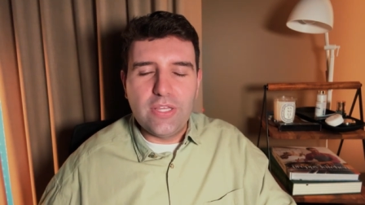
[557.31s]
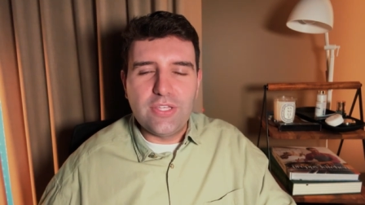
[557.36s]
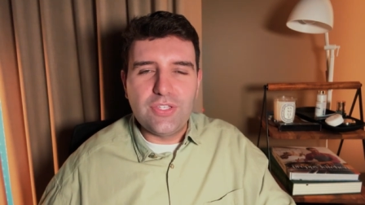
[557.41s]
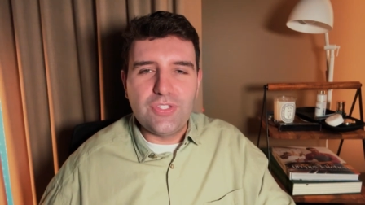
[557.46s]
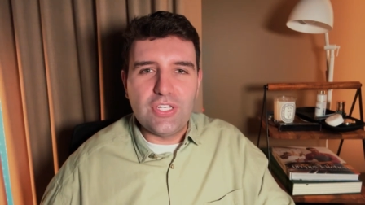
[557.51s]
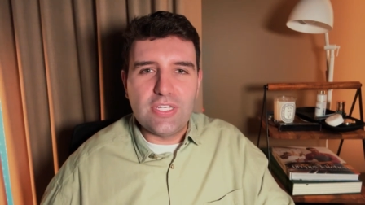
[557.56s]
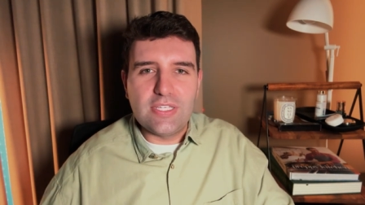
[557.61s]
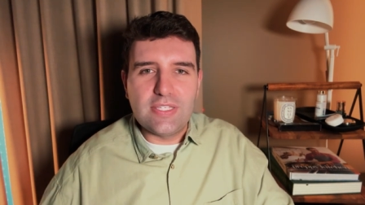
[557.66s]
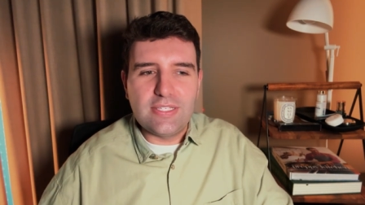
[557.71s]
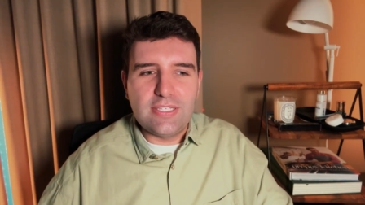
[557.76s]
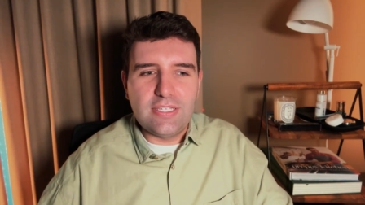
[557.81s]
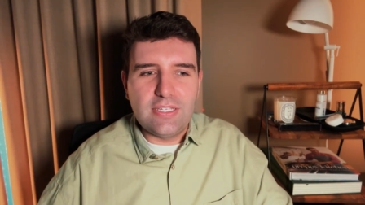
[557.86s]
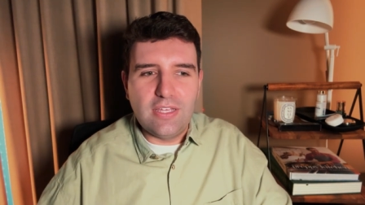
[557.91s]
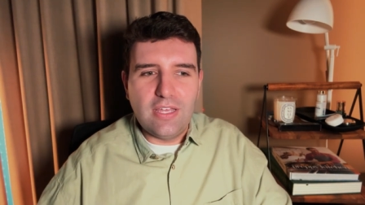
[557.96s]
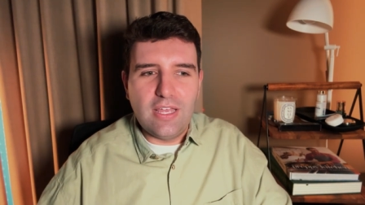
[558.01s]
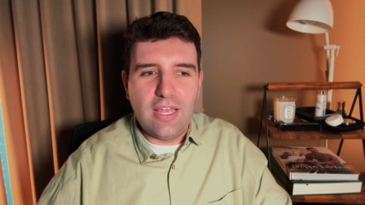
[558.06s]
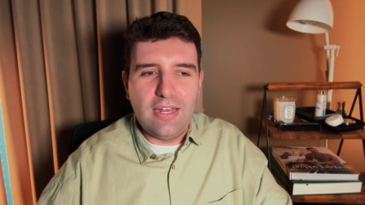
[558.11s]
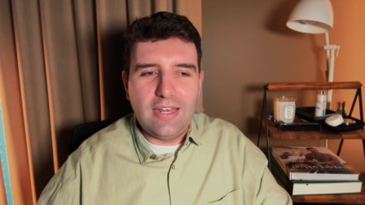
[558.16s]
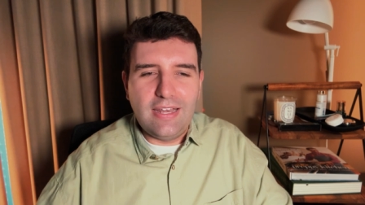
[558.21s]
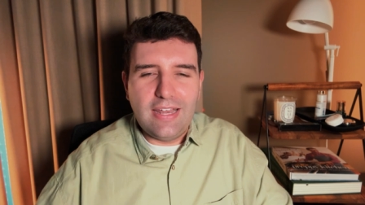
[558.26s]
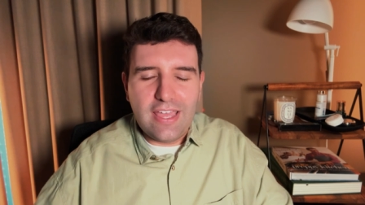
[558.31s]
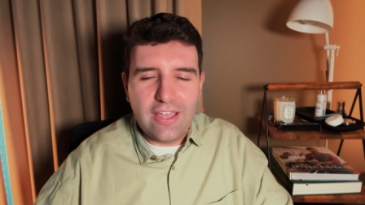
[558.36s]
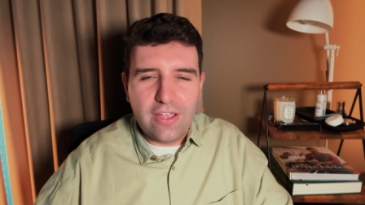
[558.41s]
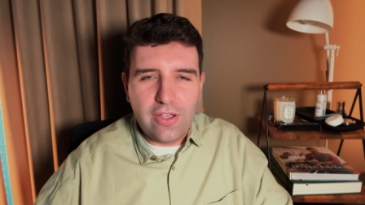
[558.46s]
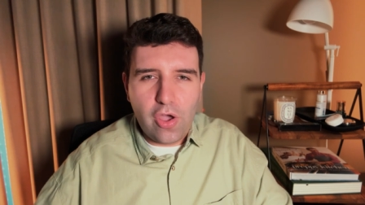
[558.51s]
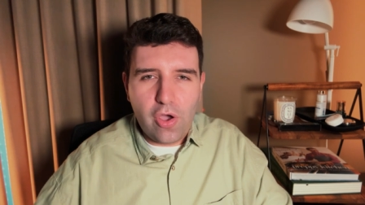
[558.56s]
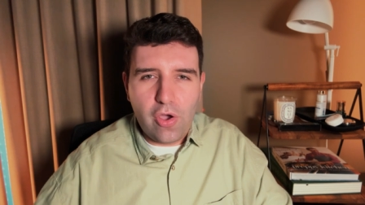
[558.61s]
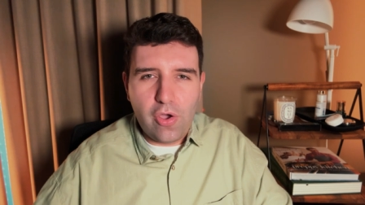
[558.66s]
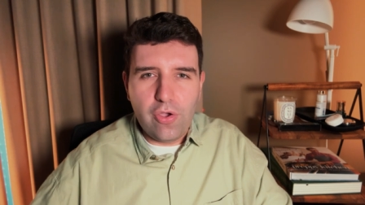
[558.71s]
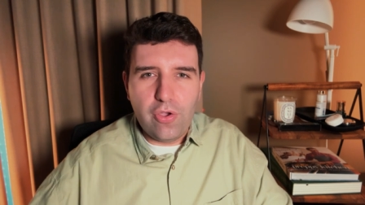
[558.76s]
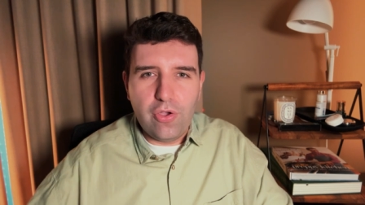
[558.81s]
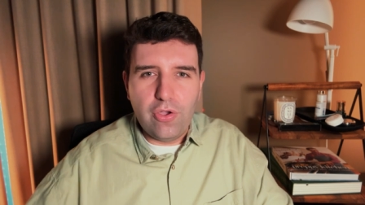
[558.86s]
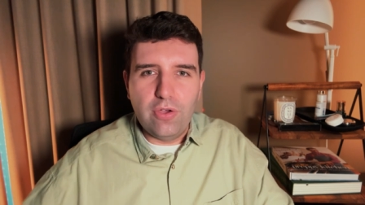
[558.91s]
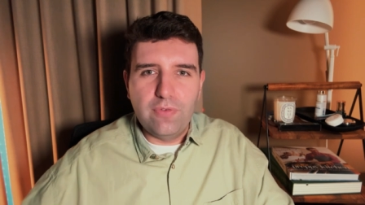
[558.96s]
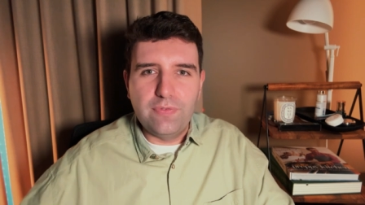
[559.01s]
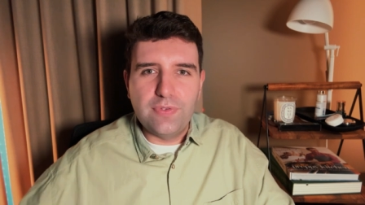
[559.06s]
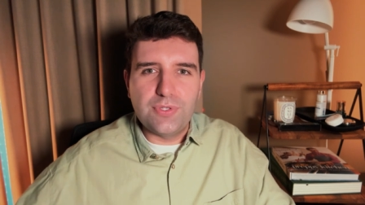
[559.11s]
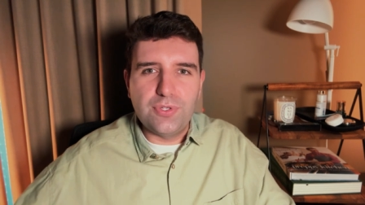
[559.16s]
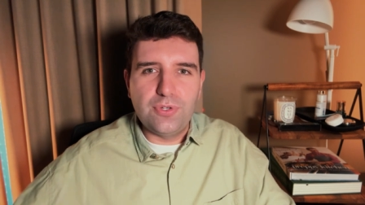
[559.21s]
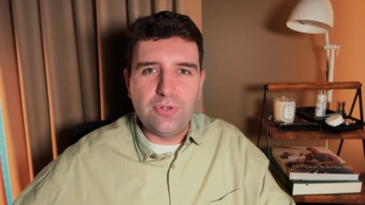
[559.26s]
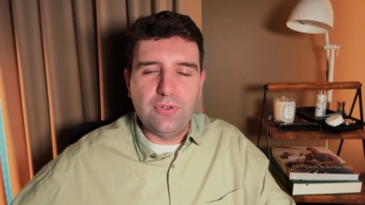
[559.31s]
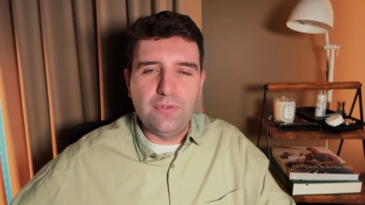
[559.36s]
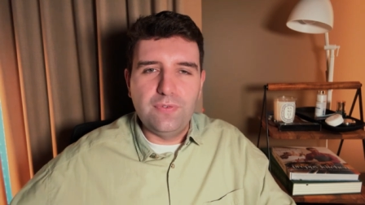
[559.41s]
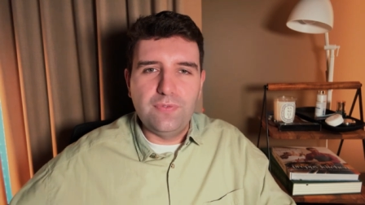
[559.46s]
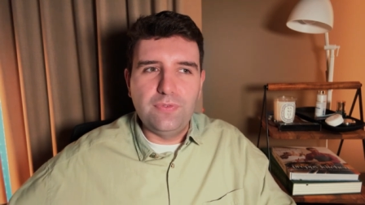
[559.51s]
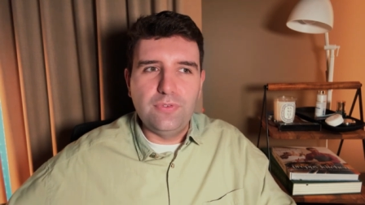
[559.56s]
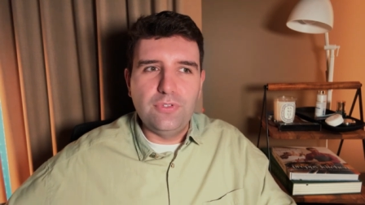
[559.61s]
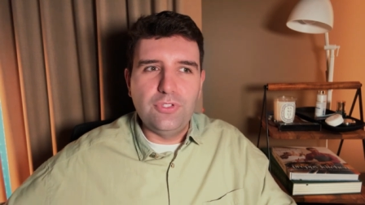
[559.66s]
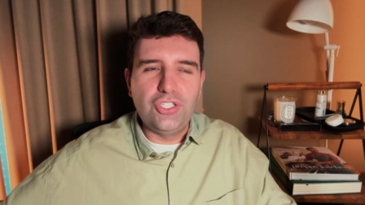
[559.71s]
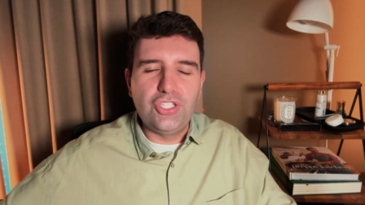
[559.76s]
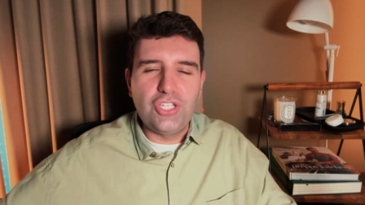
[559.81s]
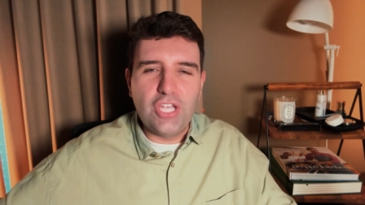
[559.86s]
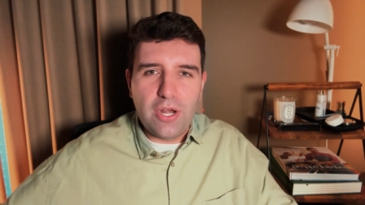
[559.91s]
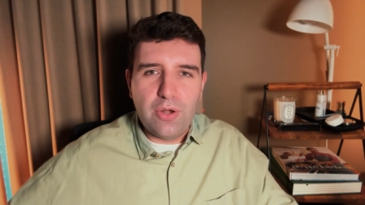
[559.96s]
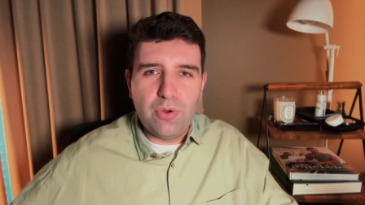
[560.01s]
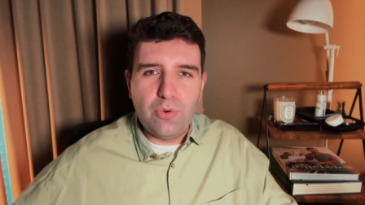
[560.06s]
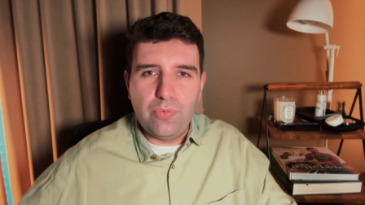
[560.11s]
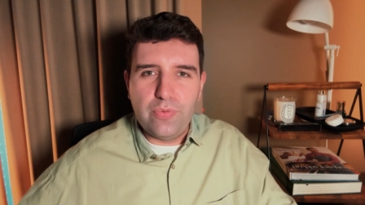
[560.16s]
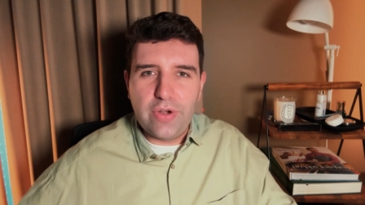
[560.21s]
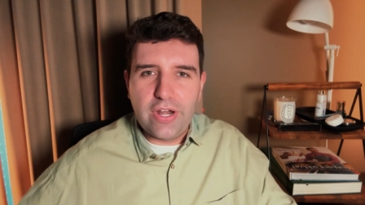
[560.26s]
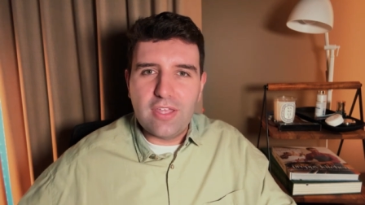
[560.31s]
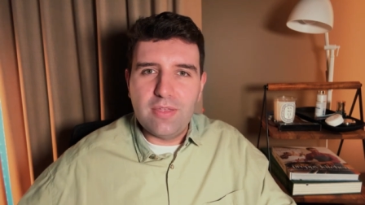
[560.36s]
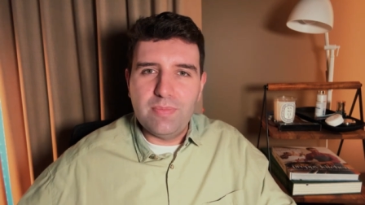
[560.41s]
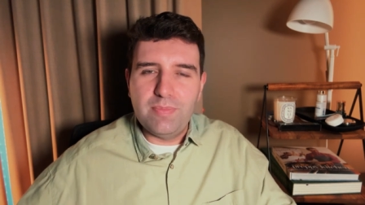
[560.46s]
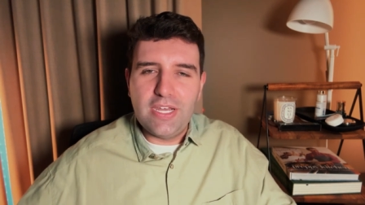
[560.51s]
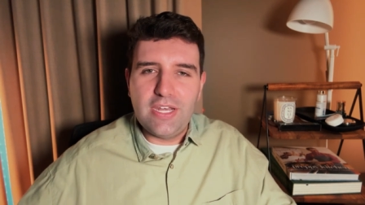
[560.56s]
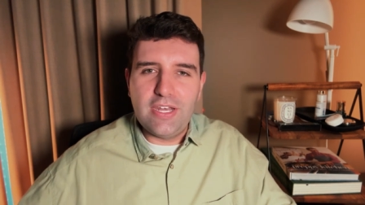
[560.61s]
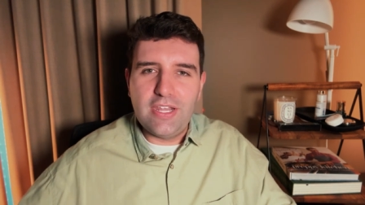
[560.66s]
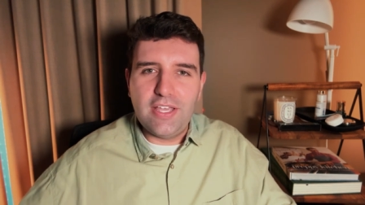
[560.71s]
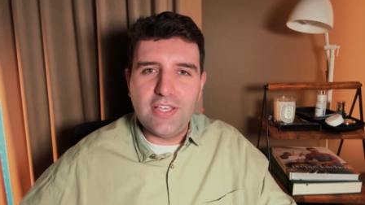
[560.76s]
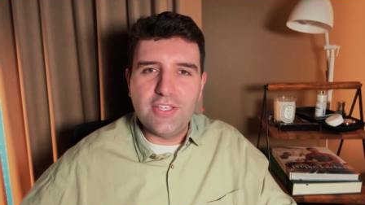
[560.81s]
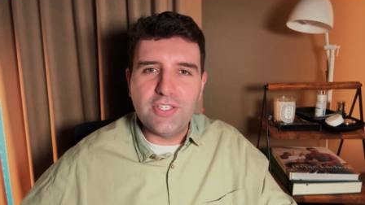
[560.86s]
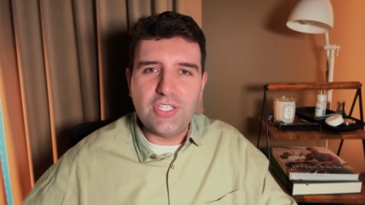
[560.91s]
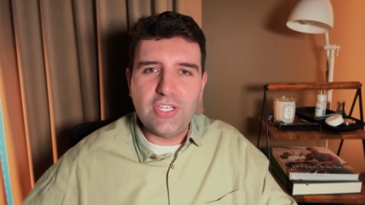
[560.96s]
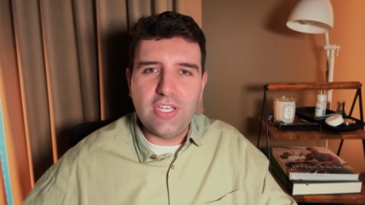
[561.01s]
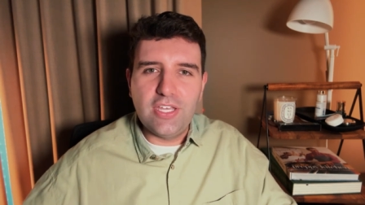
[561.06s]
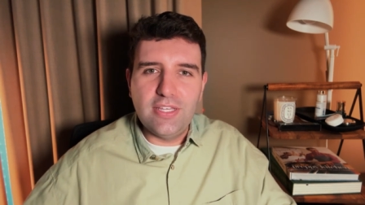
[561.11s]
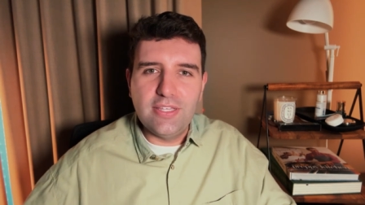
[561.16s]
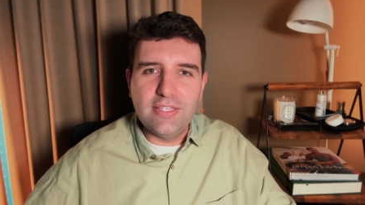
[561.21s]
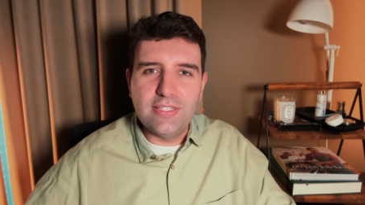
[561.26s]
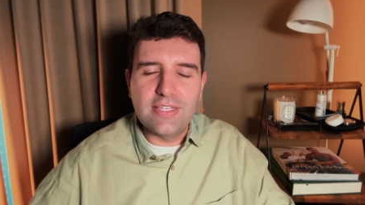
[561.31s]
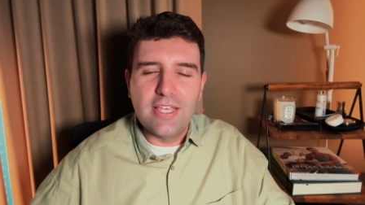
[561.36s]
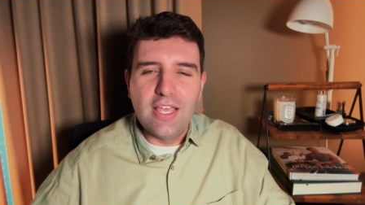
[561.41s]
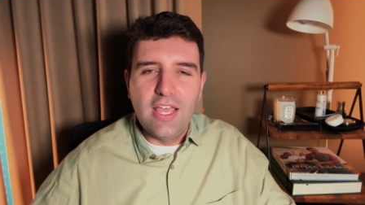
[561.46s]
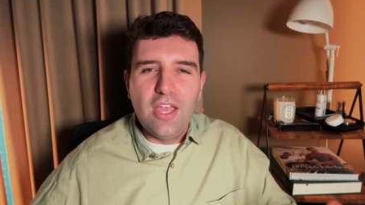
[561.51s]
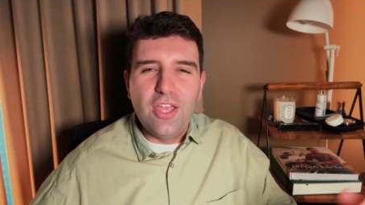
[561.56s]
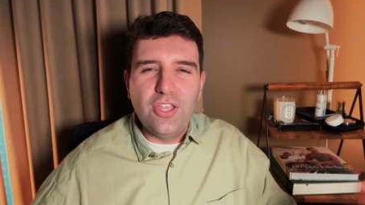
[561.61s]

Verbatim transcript: it's just to let go of sort of general recommendations.